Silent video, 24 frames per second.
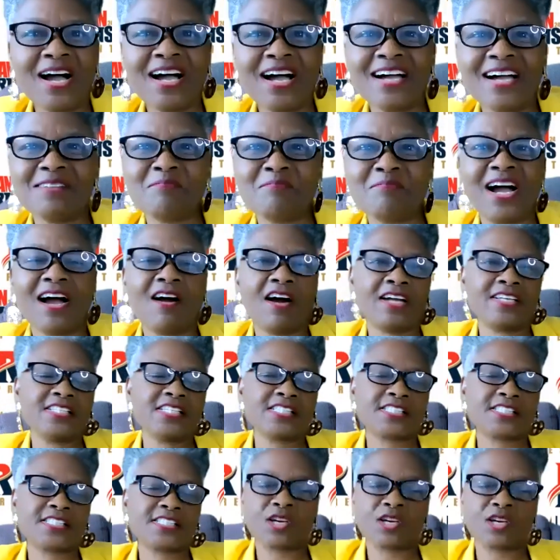heart is
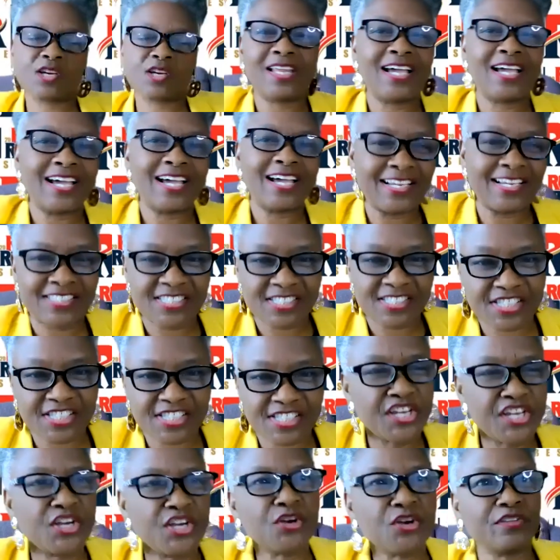so glad just
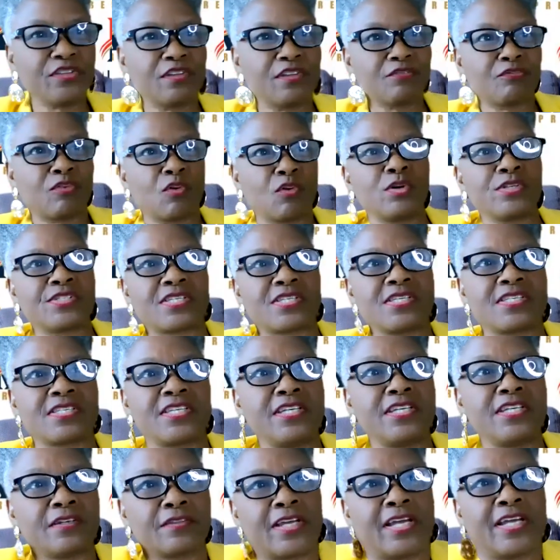hearing the voices
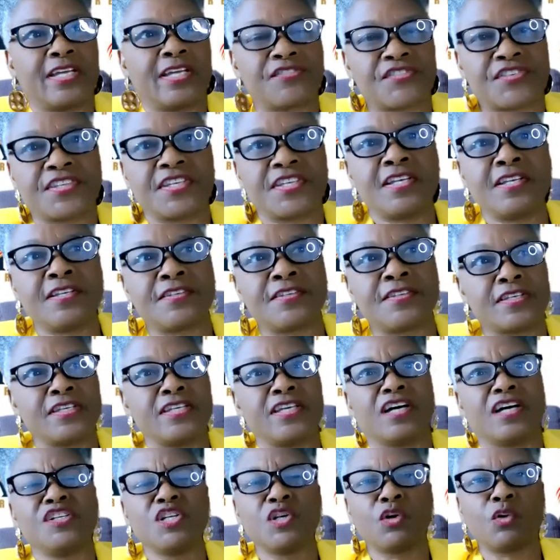here. They see the
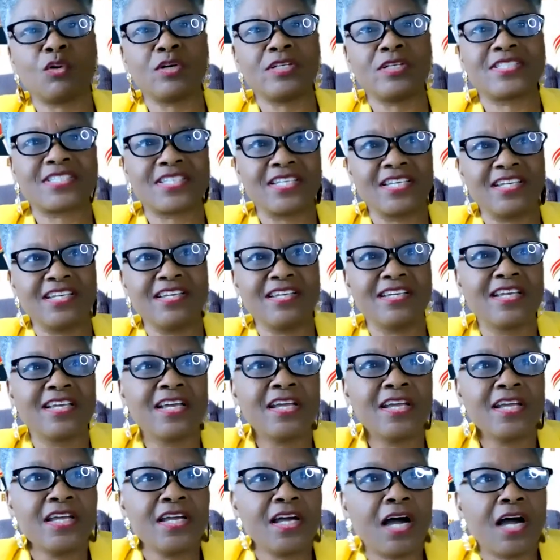anointing
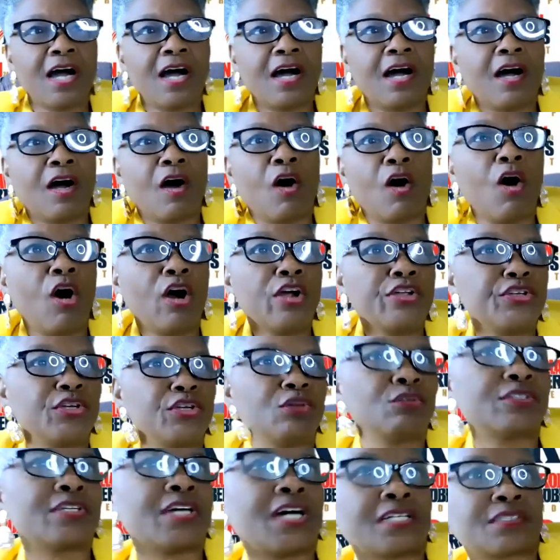on
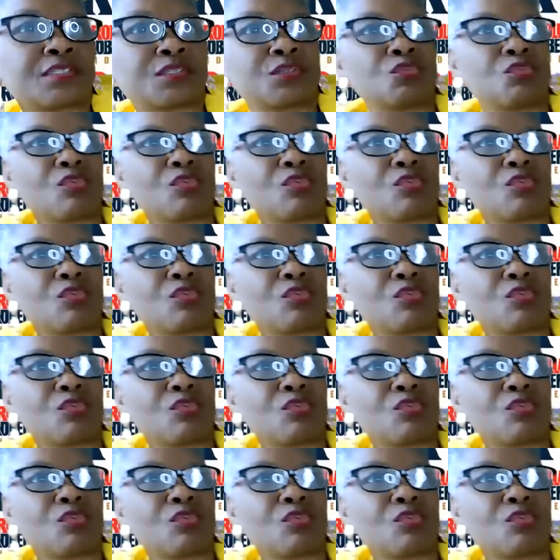you, Dr.